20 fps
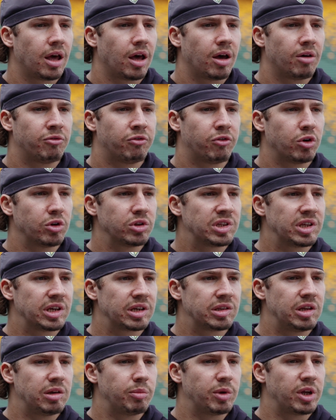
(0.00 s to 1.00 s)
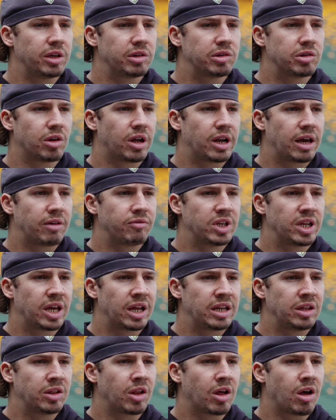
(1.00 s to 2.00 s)
a full 60 minutes, not having
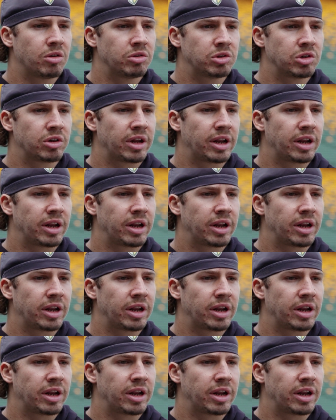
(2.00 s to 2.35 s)
any lulls or